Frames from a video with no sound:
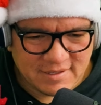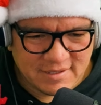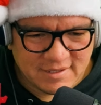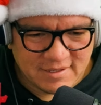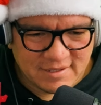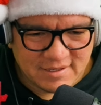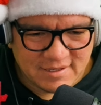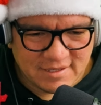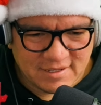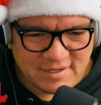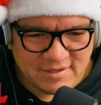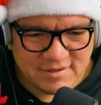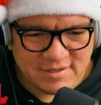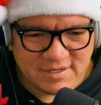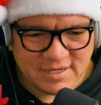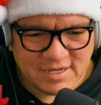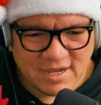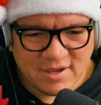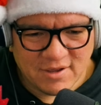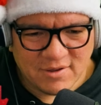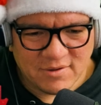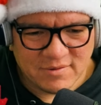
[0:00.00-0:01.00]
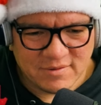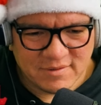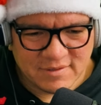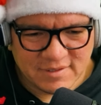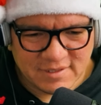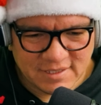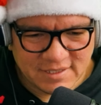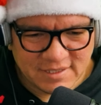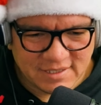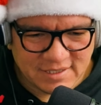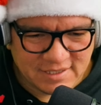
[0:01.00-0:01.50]
There you go.
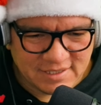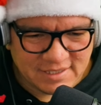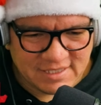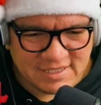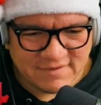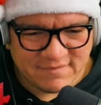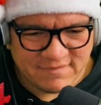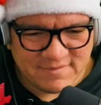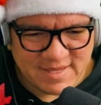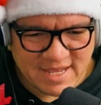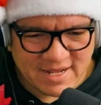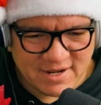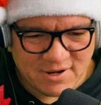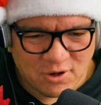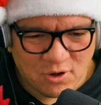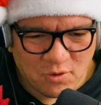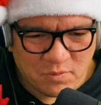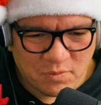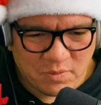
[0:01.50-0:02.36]
Give him that hope.